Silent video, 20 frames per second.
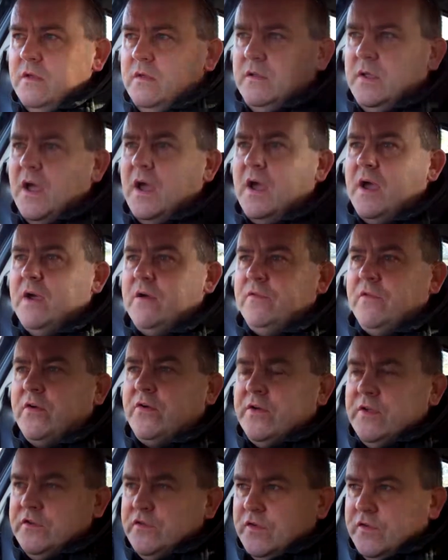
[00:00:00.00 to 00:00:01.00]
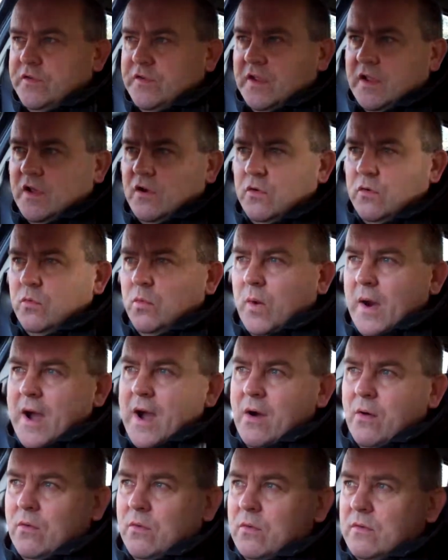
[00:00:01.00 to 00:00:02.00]
Yeah, very interesting. Oh
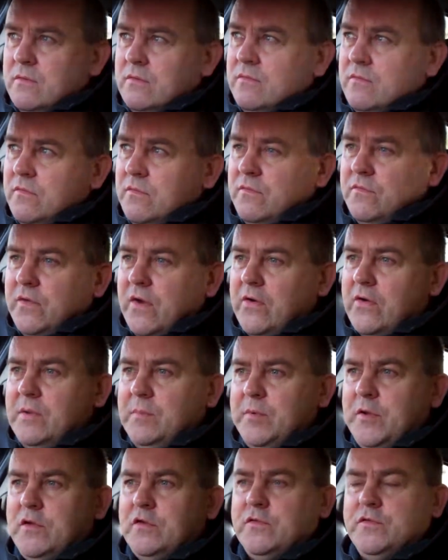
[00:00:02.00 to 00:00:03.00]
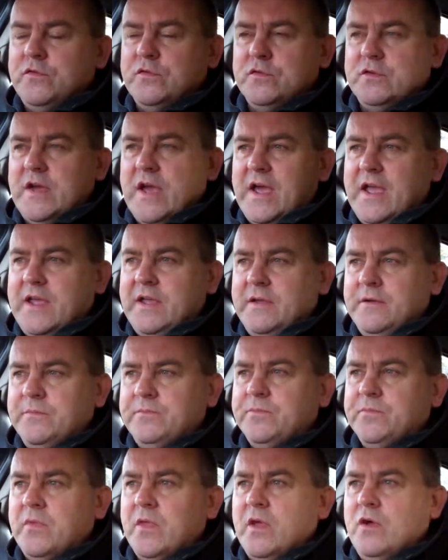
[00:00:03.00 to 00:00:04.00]
wow, very beautiful day,
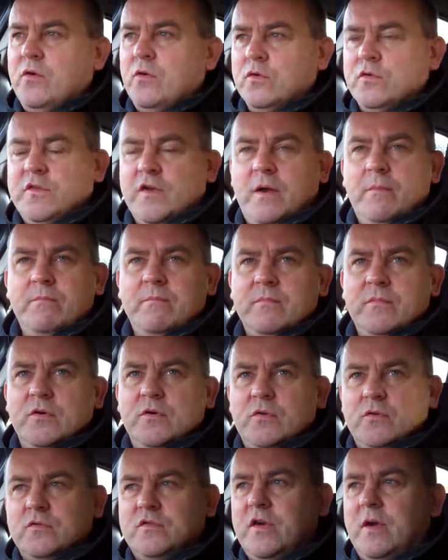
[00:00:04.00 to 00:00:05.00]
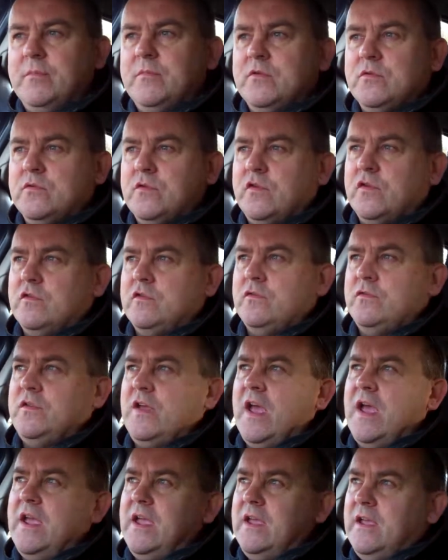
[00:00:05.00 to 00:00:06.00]
autumnal sort of
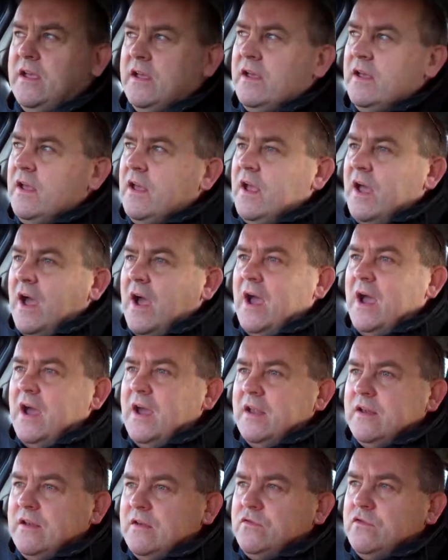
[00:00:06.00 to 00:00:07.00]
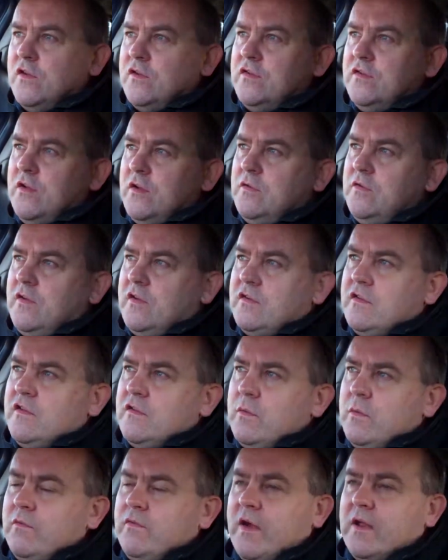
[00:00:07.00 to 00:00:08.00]
day. And I've just noticed,
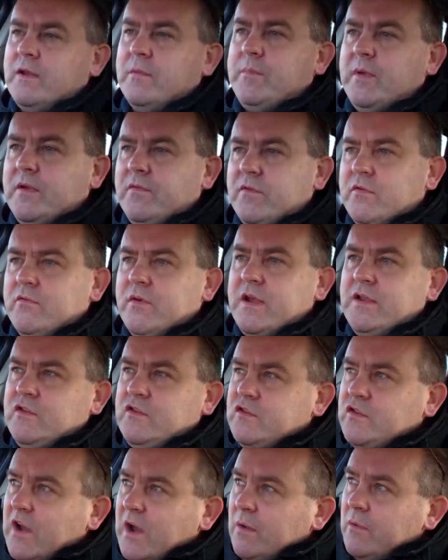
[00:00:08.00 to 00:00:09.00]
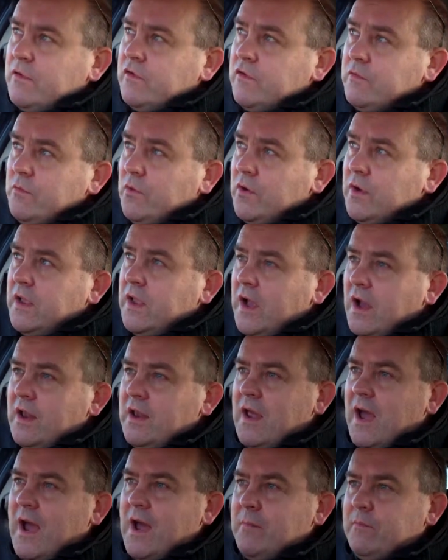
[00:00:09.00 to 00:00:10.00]
because we've had a bit of a rain shower this morning,
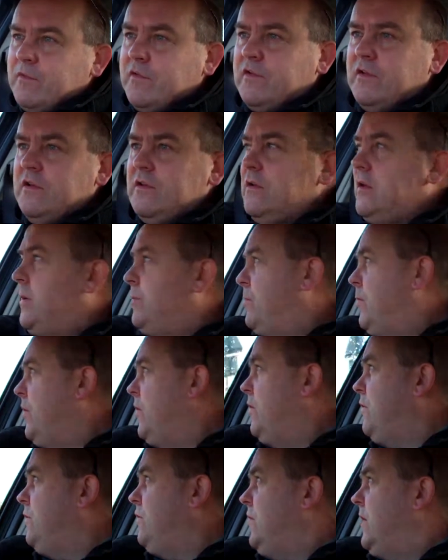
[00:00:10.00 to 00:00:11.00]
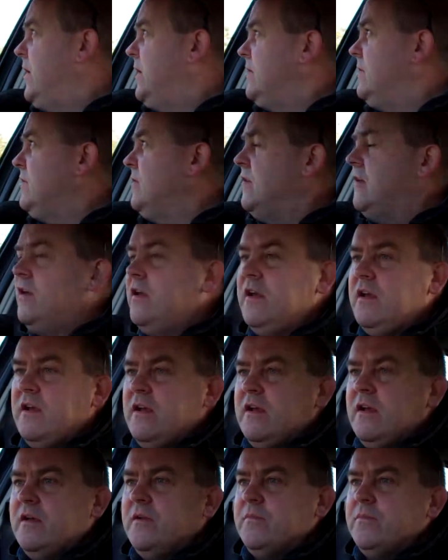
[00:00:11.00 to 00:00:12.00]
an absolutely perfect
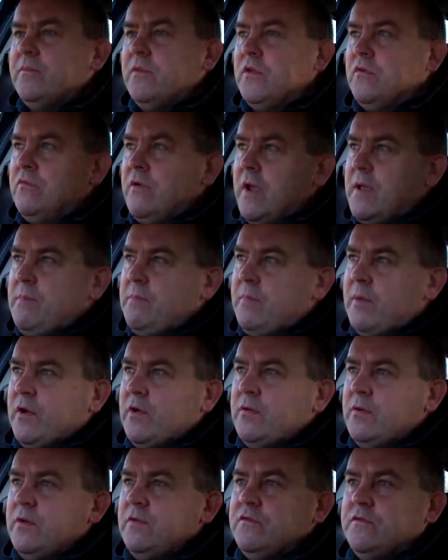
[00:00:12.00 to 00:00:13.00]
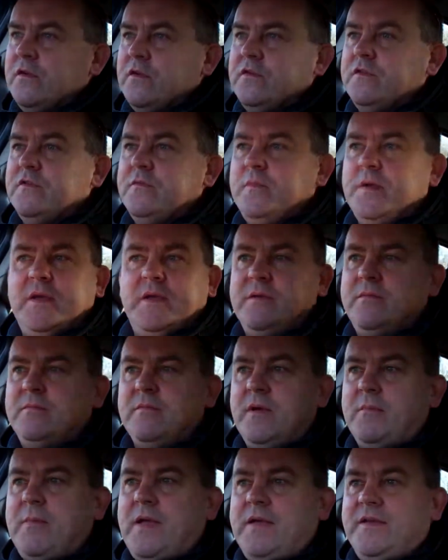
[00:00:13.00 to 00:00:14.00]
rainbow in front of me.
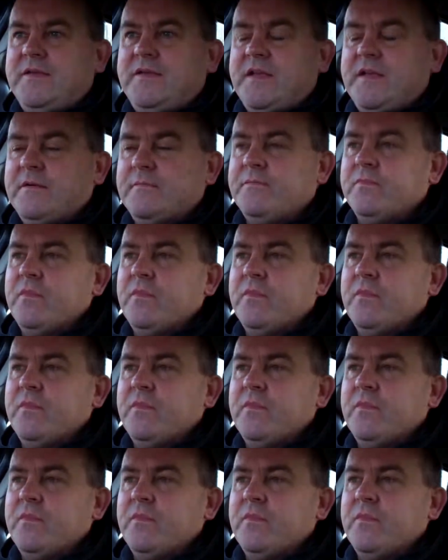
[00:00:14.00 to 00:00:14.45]
Amazing.